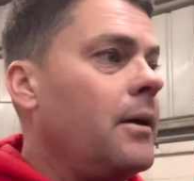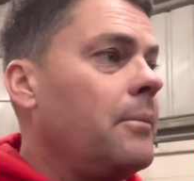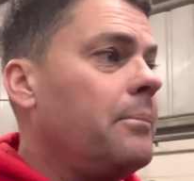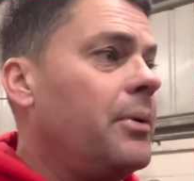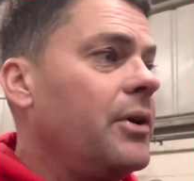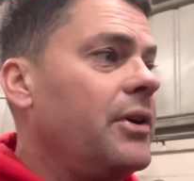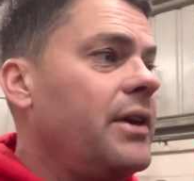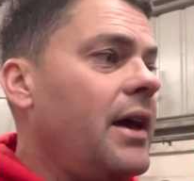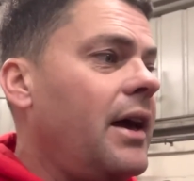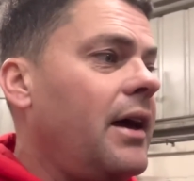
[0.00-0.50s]

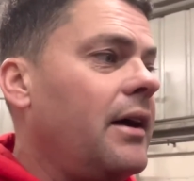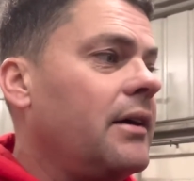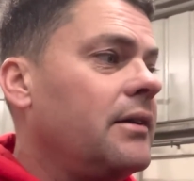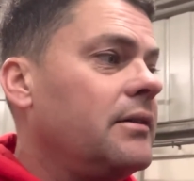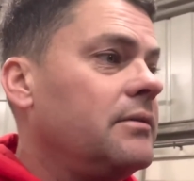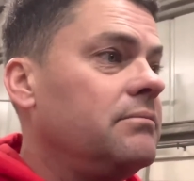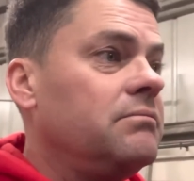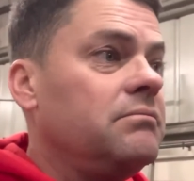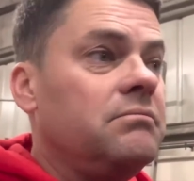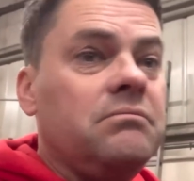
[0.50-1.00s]
but yeah,
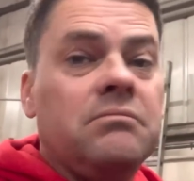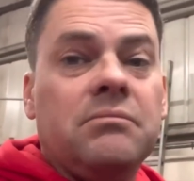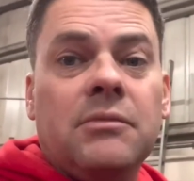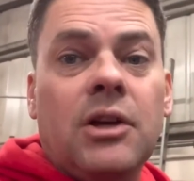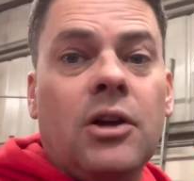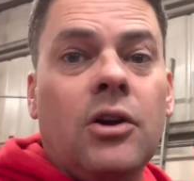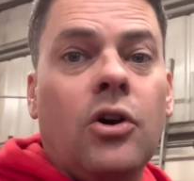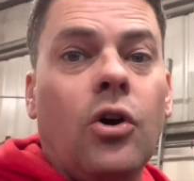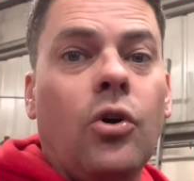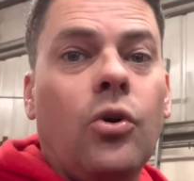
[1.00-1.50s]

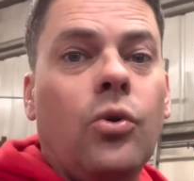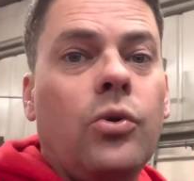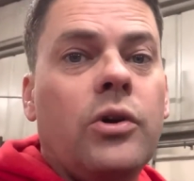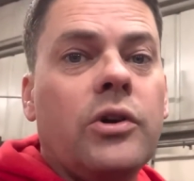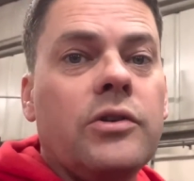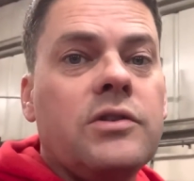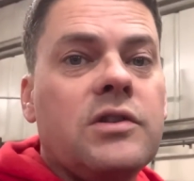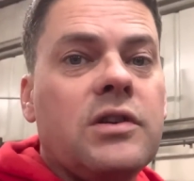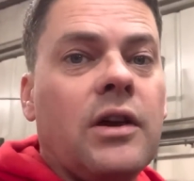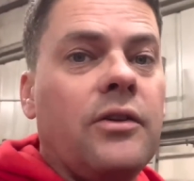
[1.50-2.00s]
all
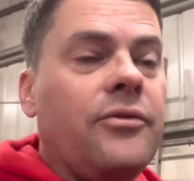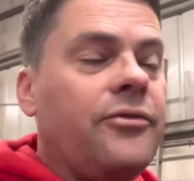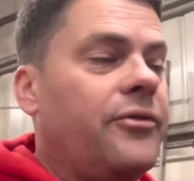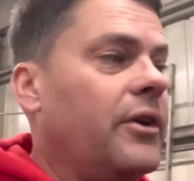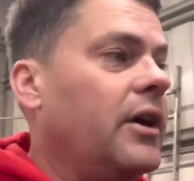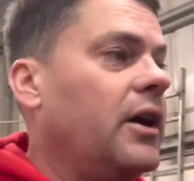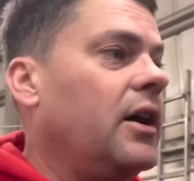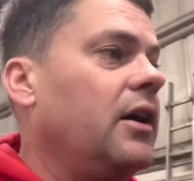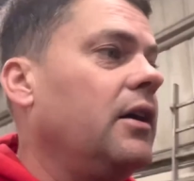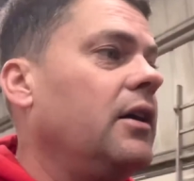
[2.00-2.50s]
good so
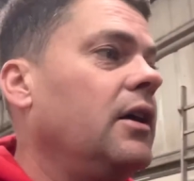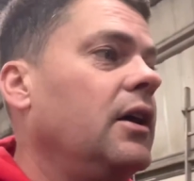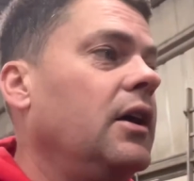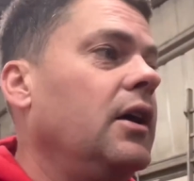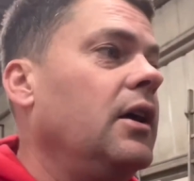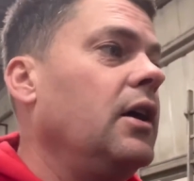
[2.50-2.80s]
far.